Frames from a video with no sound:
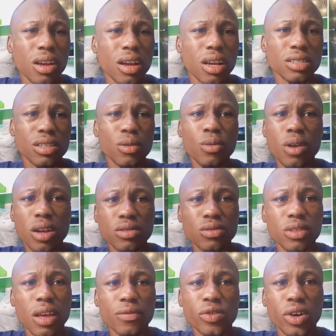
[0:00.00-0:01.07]
I said, who else
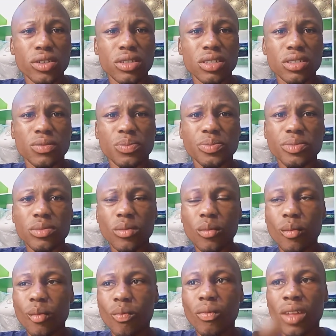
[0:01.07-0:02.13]
would have done it?
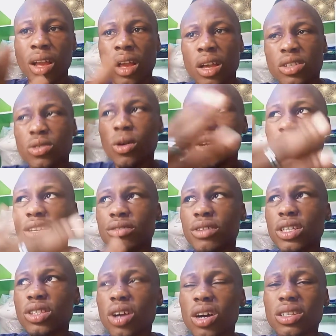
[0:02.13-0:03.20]
So in
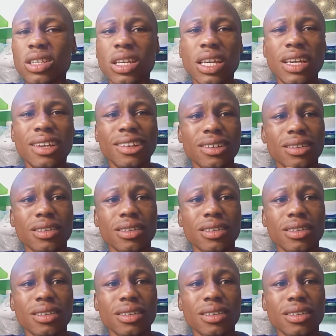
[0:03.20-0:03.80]
return, he